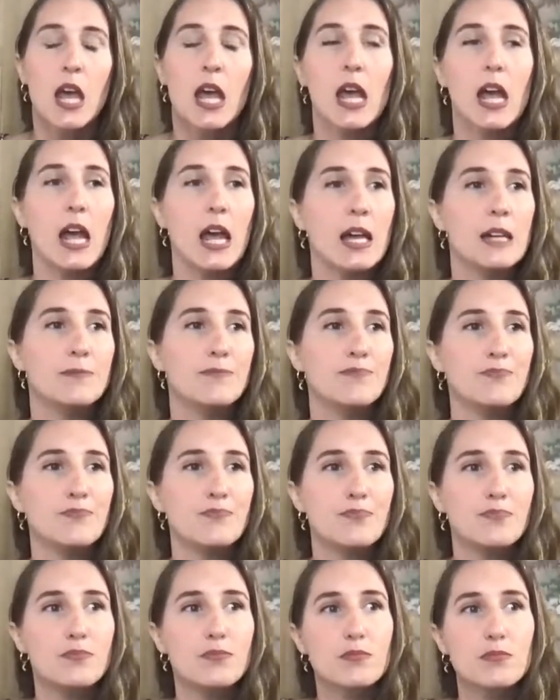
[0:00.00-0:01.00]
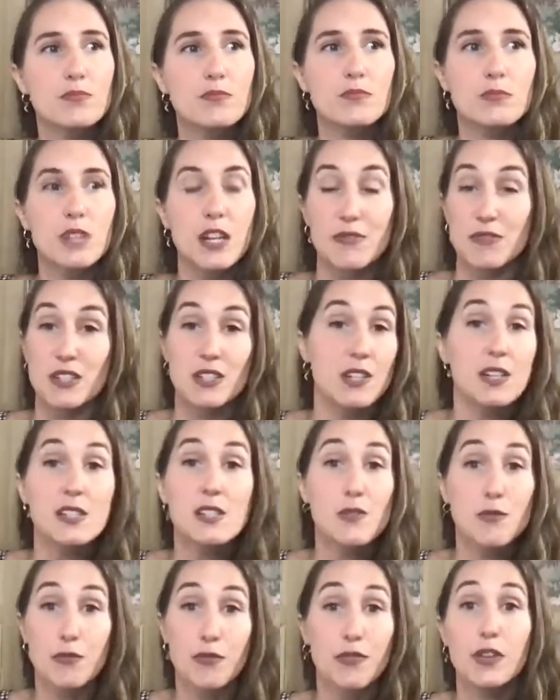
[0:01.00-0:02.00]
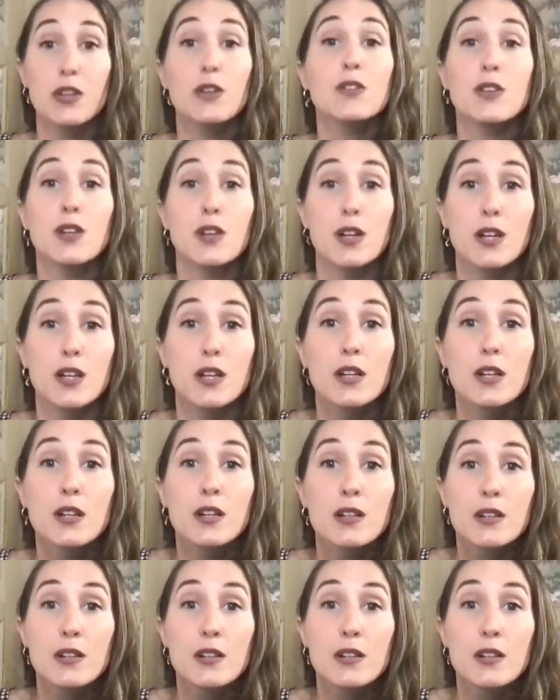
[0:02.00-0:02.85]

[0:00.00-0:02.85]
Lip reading: And if it doesn't feel good,